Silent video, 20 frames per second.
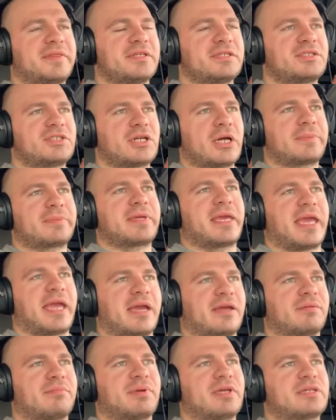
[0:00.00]
job
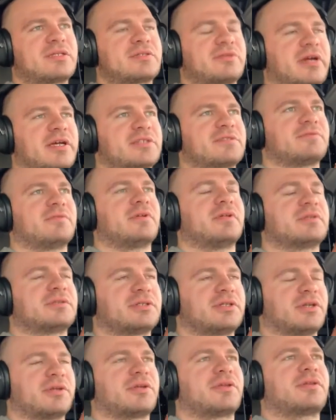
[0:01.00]
can be stressful.
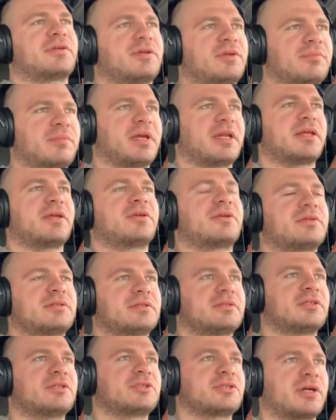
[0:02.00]
You're
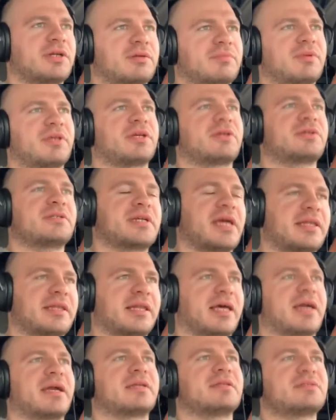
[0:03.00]
trying to meet your
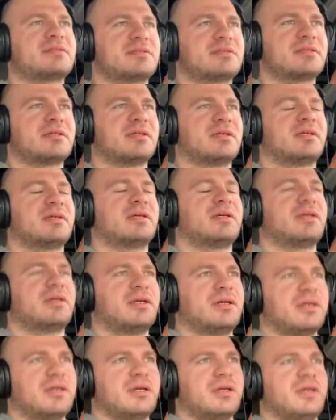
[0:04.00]
deadlines.
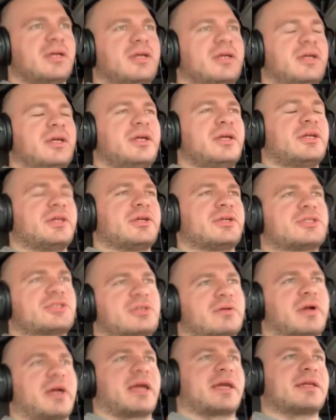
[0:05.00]
You're
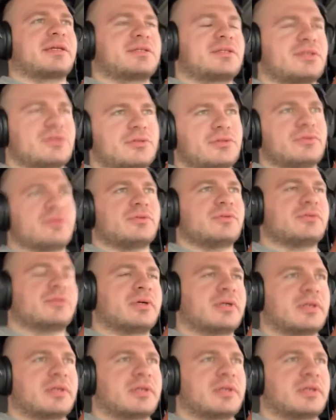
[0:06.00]
trying to